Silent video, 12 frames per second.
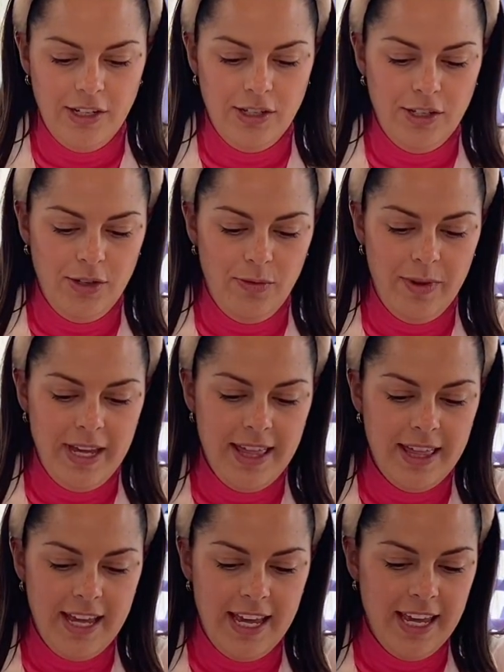Do we
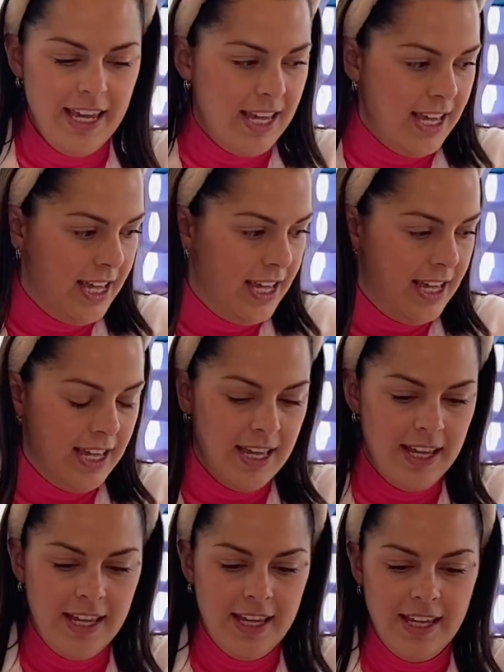think
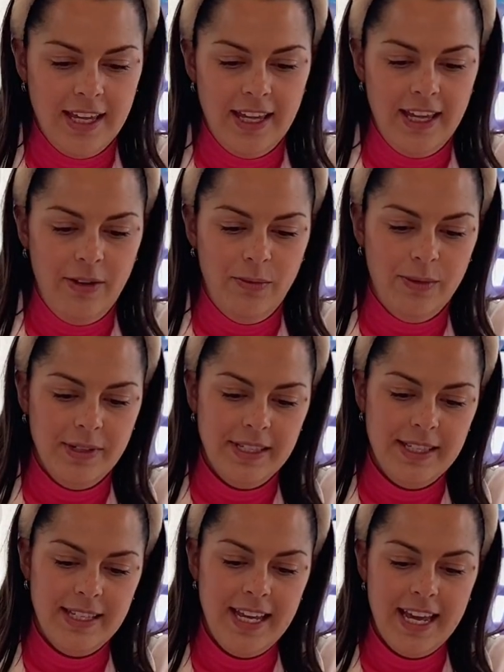it will
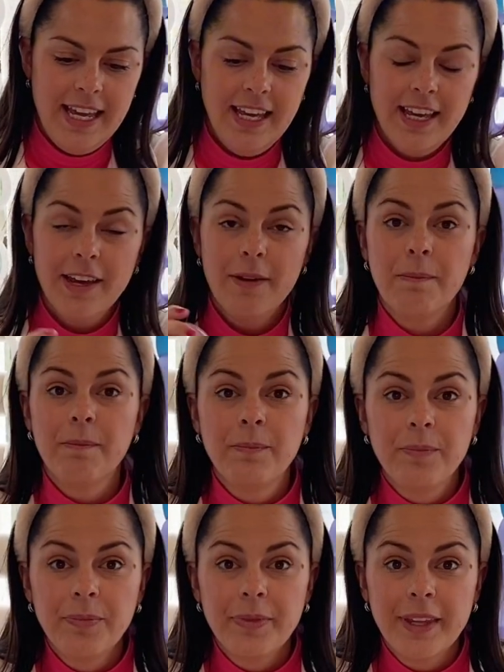sink
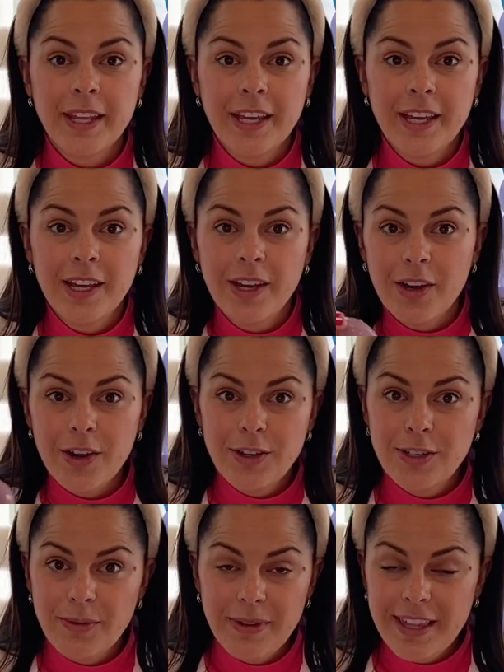or
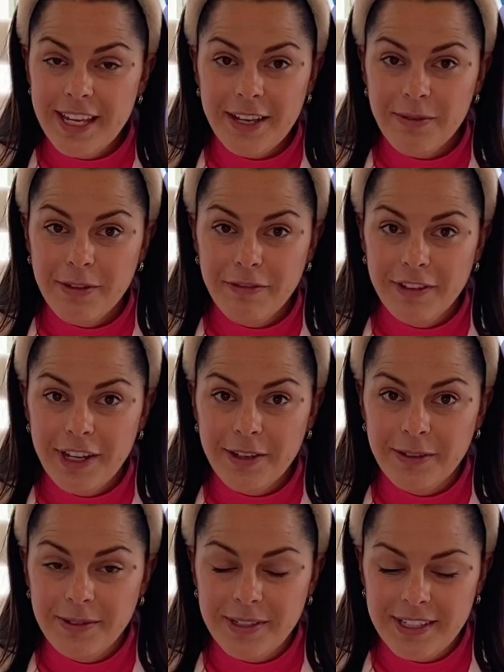do we think it will
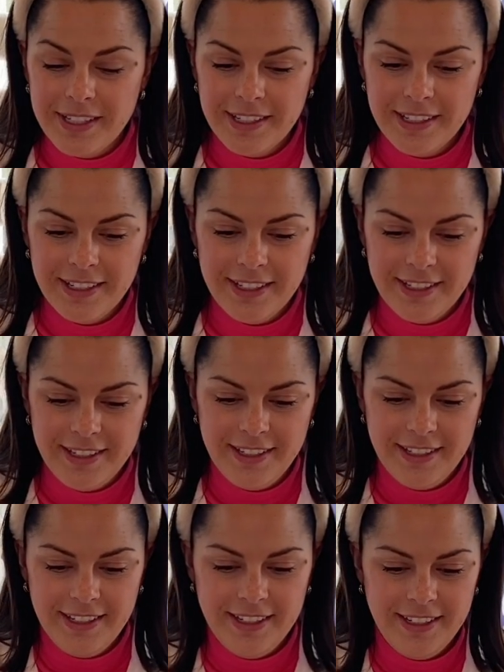float?
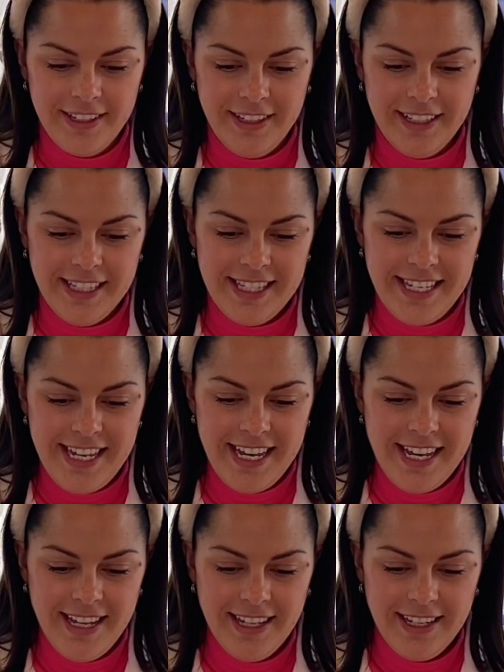Let's
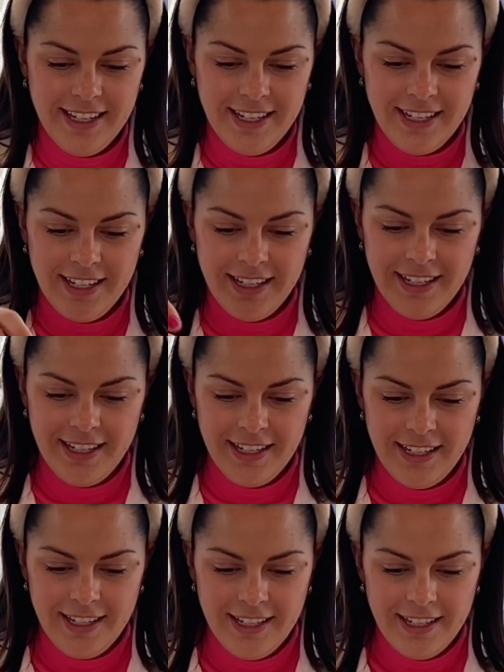see.
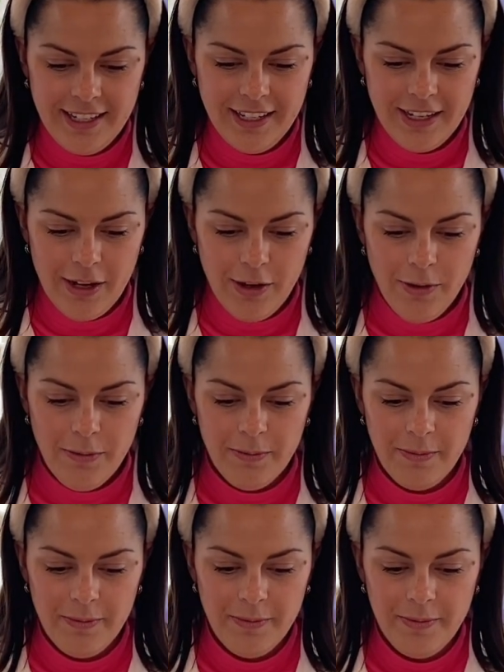Oh,
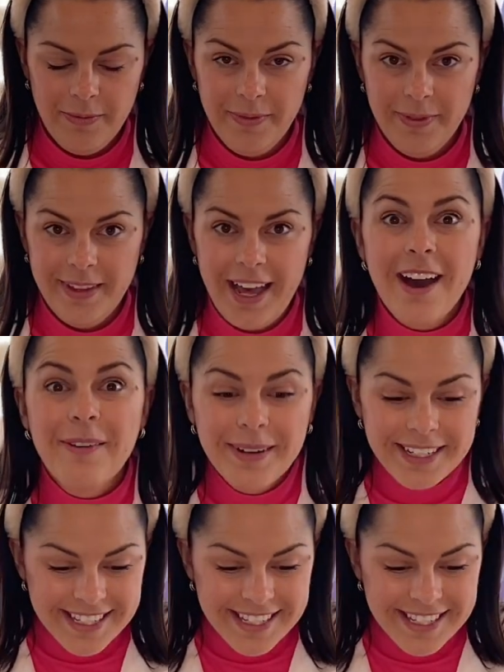that one